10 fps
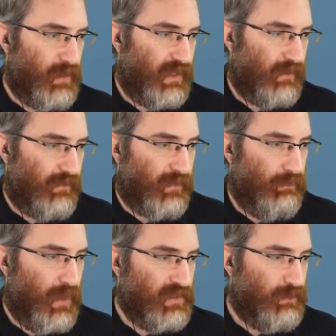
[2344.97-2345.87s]
button for
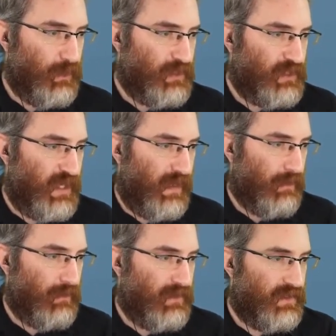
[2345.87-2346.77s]
multiple
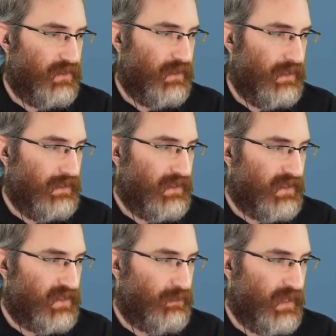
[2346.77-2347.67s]
channels on the
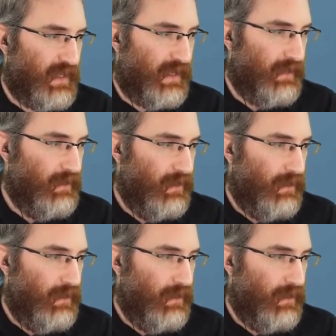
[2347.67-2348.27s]
display.